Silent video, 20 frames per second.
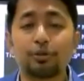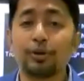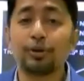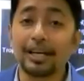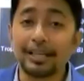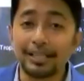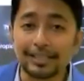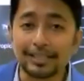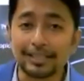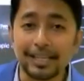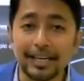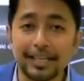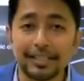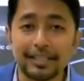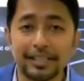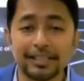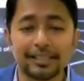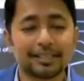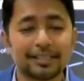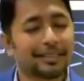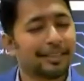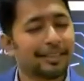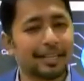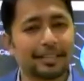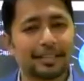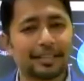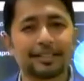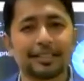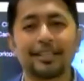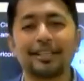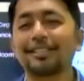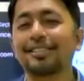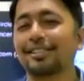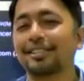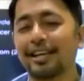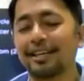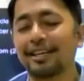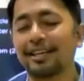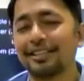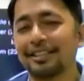To understand this, let us
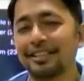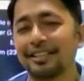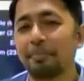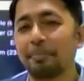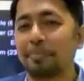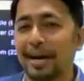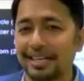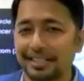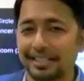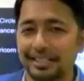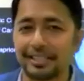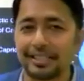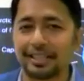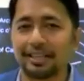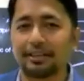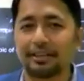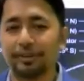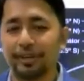understand it in a practical